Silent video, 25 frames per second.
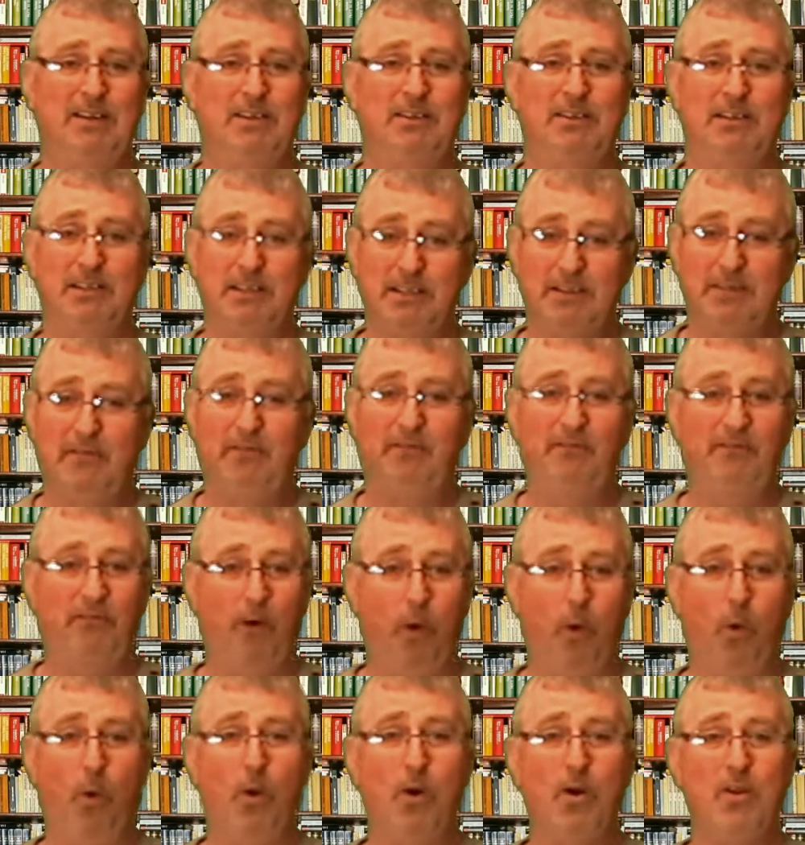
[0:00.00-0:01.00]
just
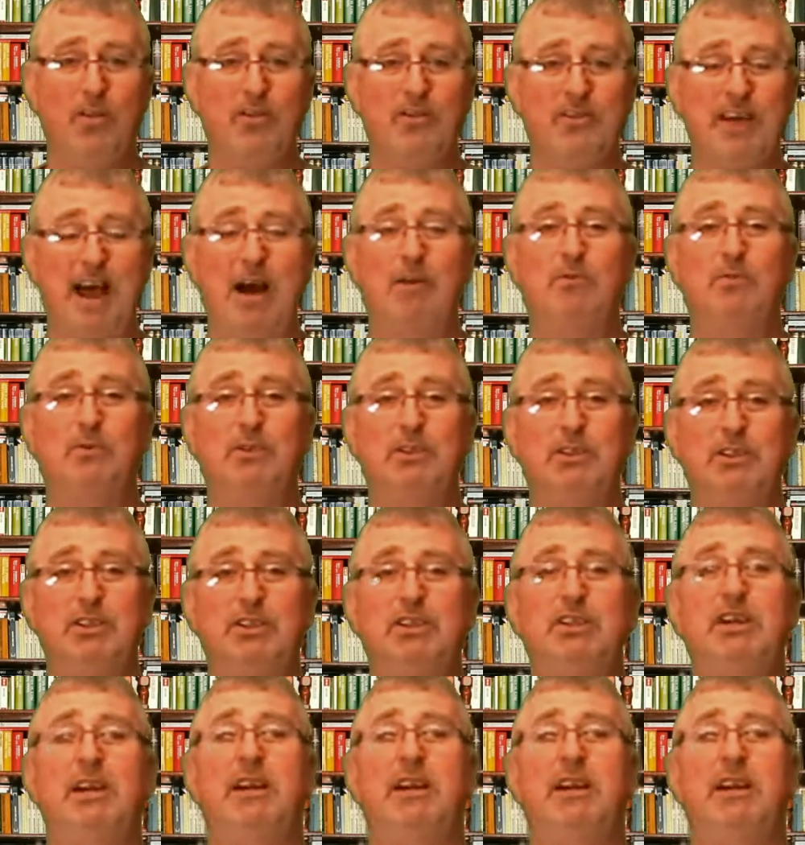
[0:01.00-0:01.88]
4,000